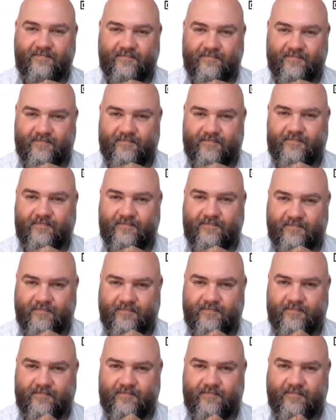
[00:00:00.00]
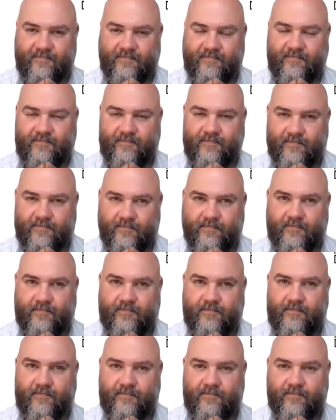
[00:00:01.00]

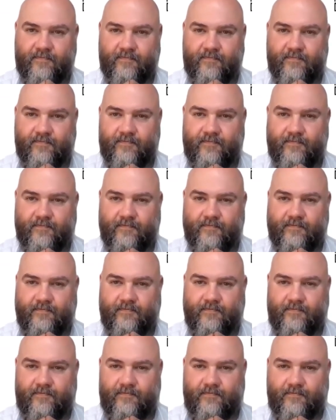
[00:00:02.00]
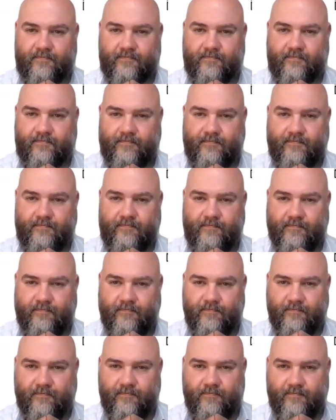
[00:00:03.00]

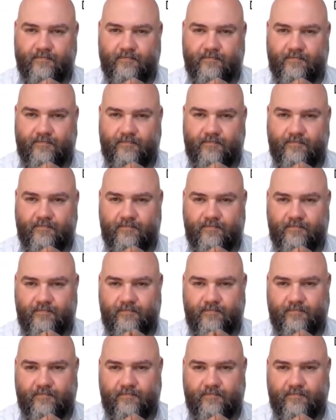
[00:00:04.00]
(not speaking)